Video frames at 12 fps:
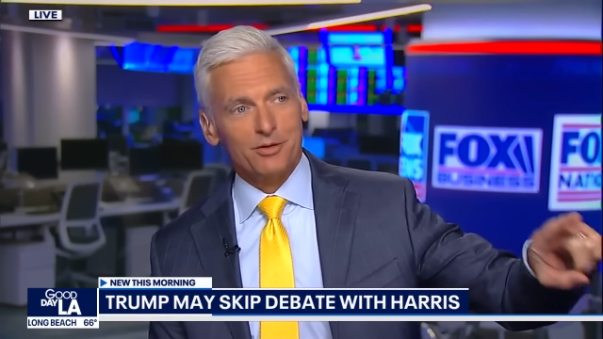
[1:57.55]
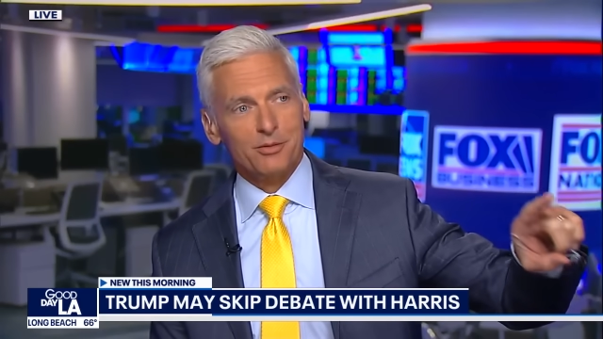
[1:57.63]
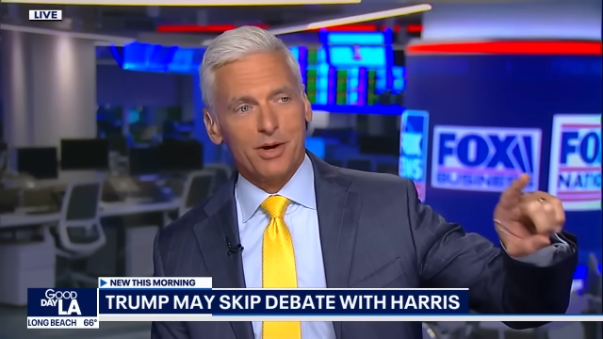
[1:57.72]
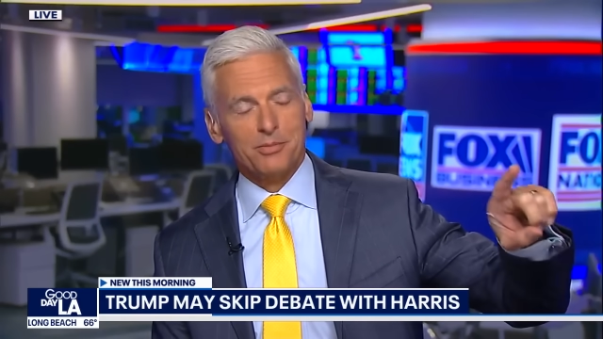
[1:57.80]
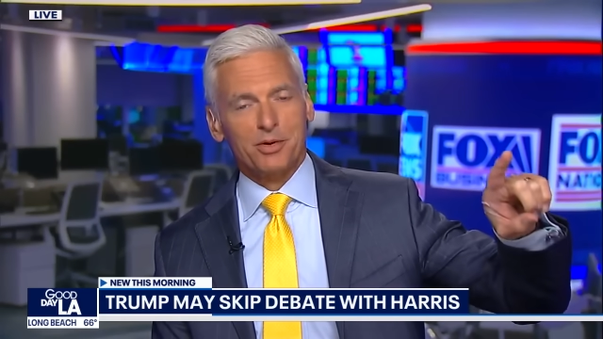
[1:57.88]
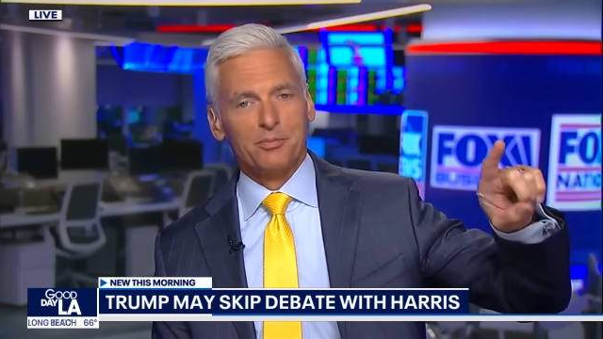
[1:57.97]

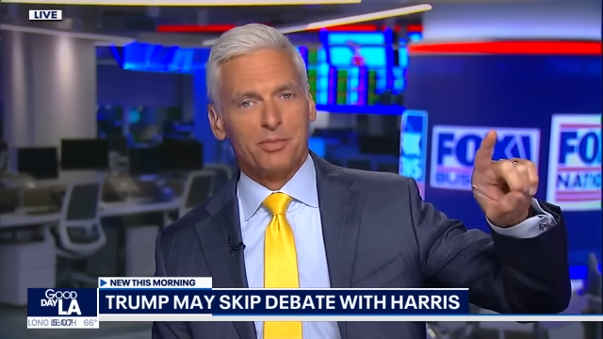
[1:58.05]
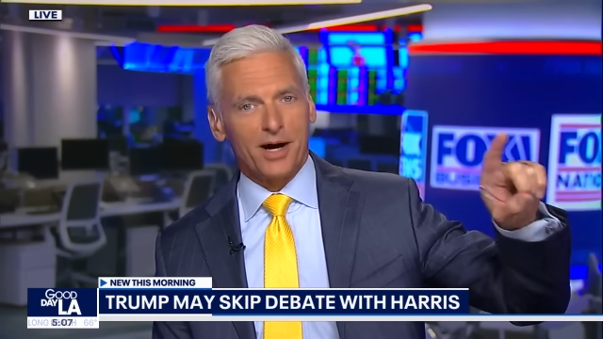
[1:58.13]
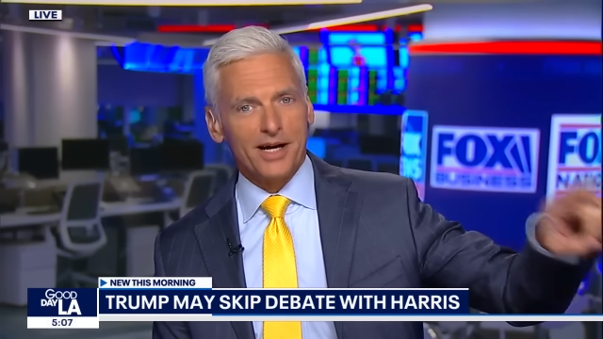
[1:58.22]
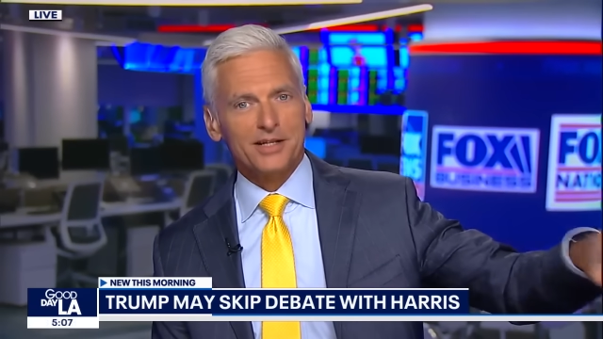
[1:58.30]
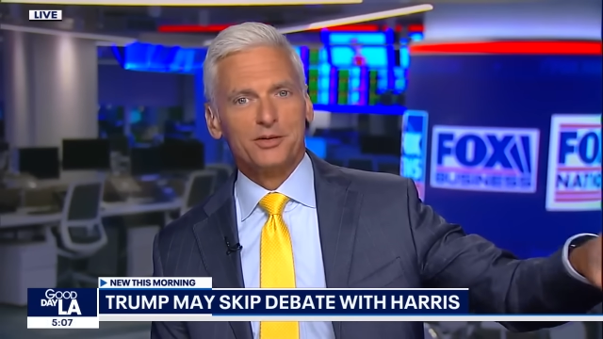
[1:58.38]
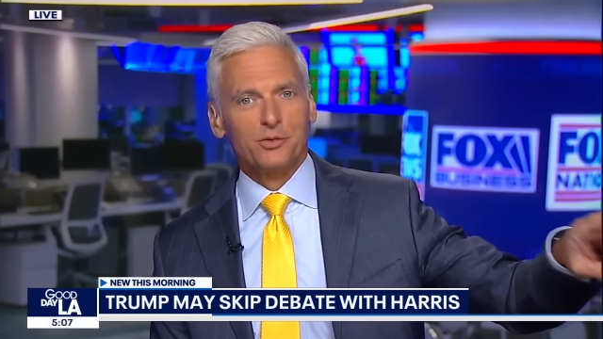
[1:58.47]
remember,
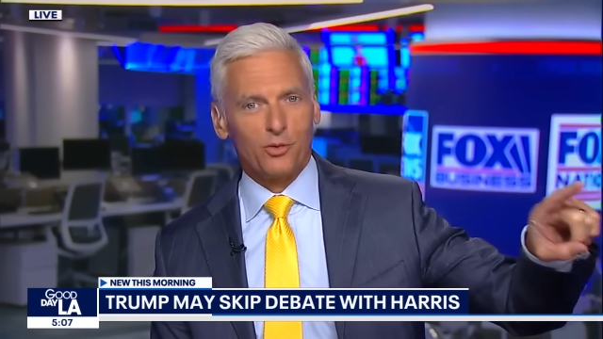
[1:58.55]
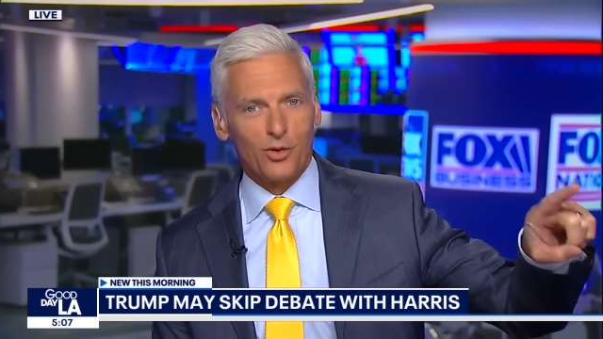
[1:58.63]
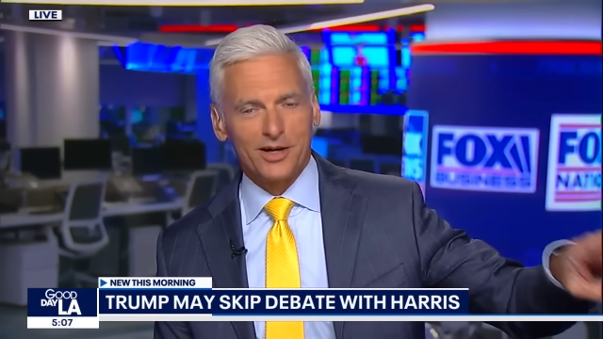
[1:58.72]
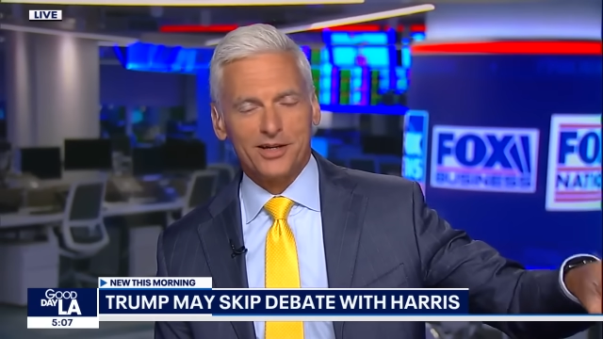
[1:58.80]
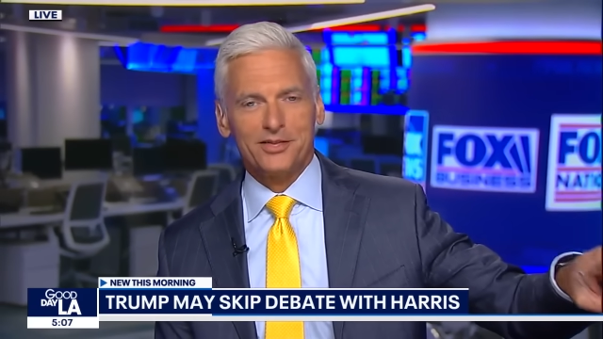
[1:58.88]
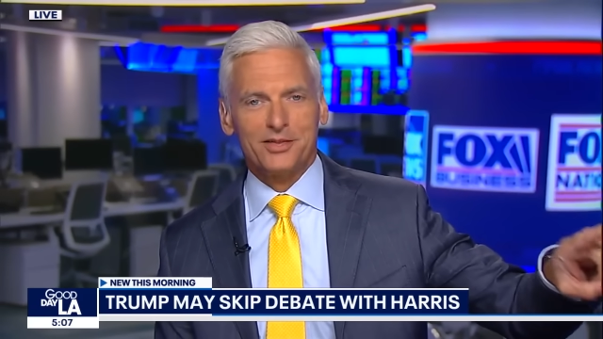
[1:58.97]
Biden
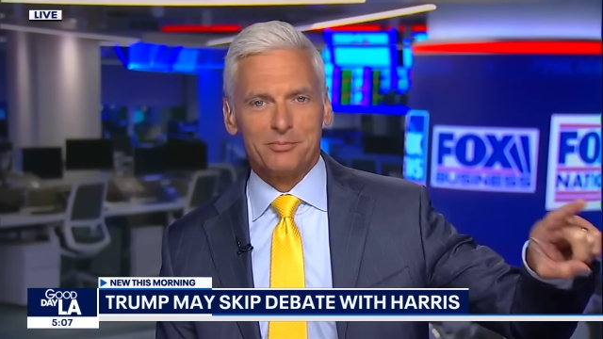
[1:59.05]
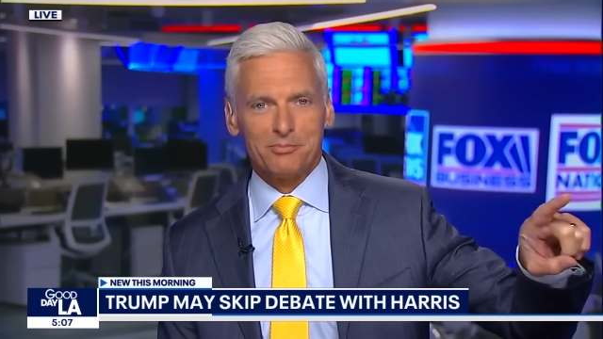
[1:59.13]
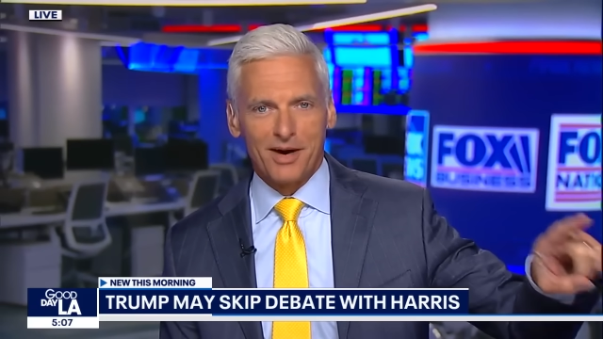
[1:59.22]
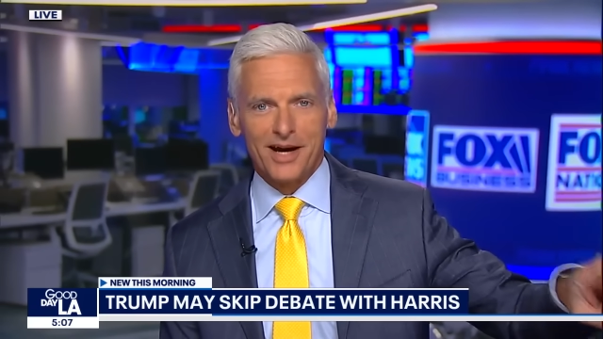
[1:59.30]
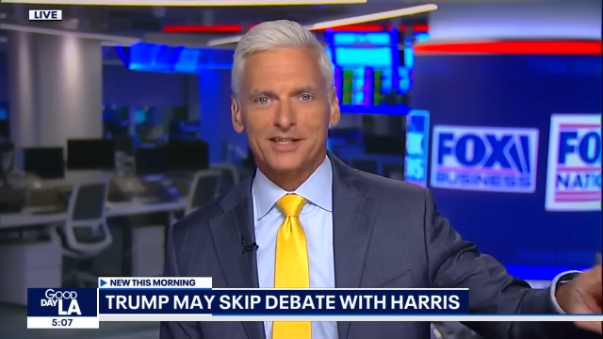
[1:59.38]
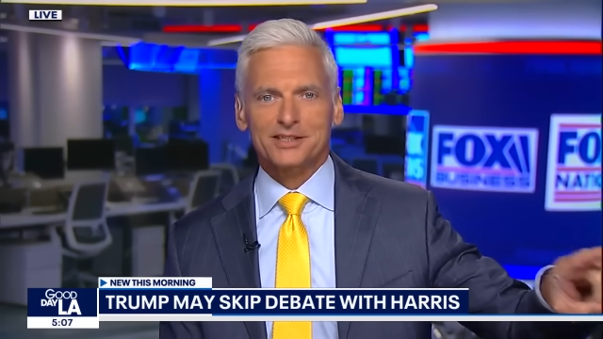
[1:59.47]
wanted the
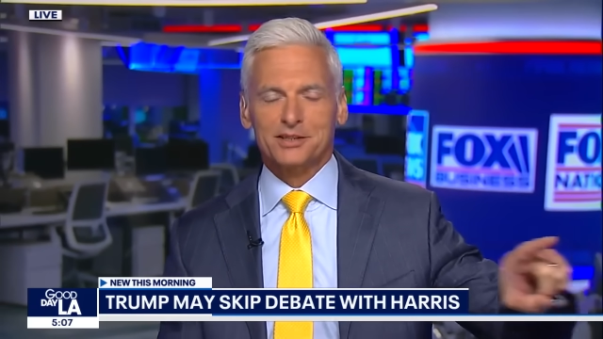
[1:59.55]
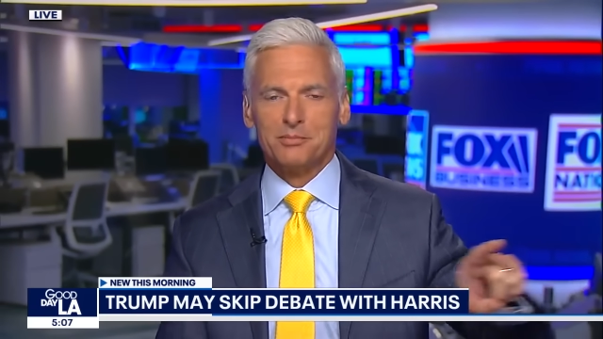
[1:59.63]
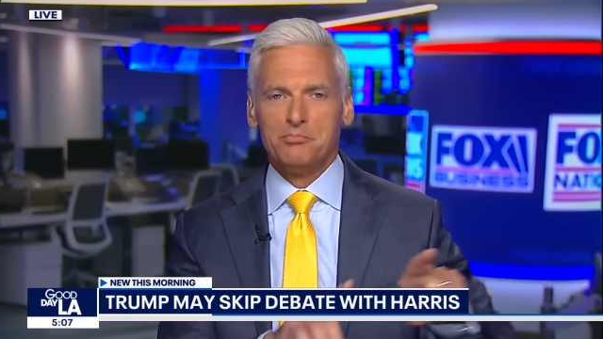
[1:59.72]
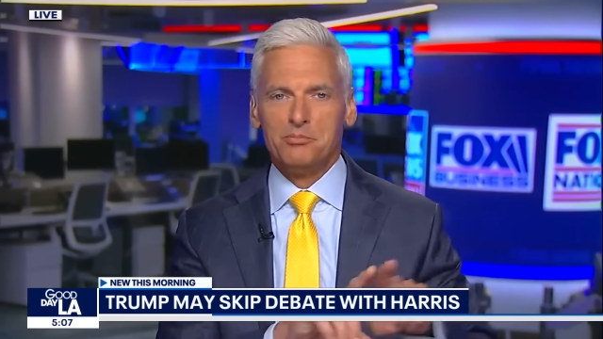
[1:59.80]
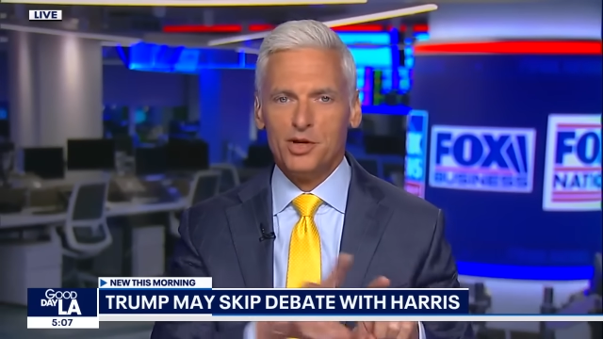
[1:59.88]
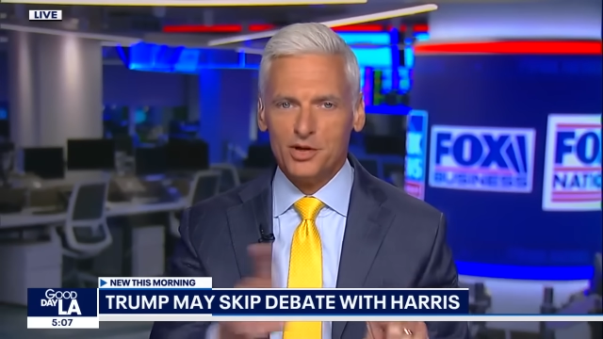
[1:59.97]
mics
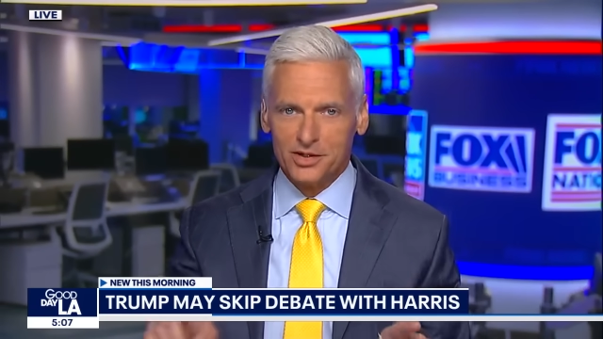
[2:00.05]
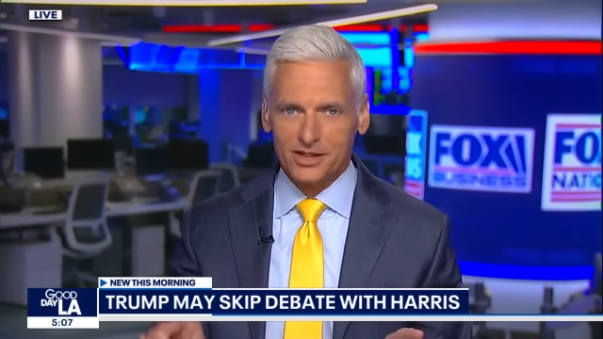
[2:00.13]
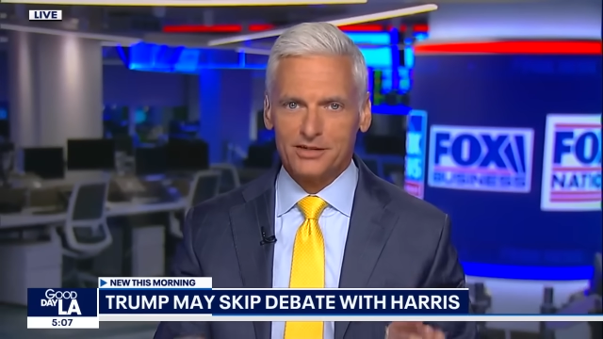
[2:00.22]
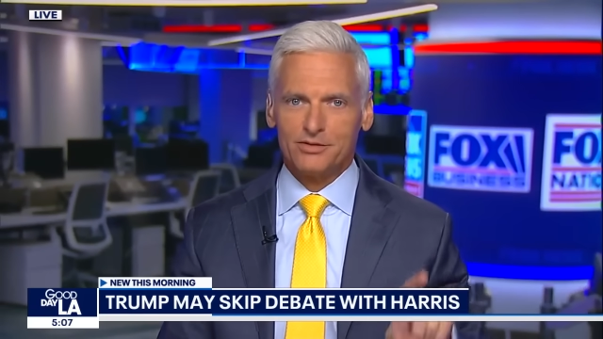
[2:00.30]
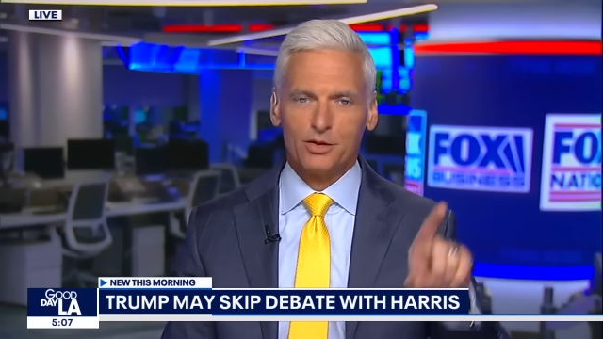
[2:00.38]
muted.